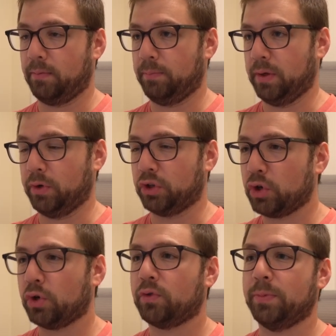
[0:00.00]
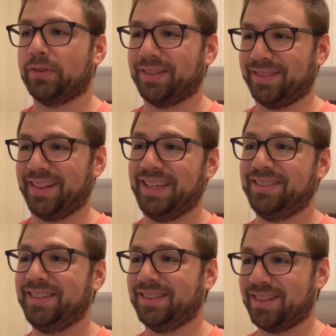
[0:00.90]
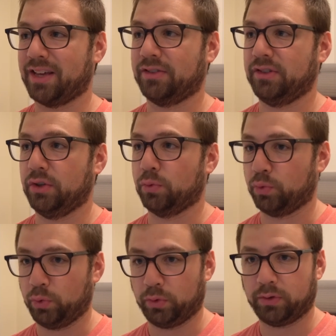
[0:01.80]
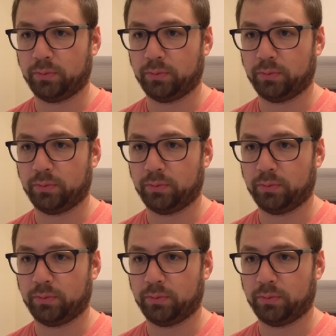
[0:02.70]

being returned from this lazy legacy root,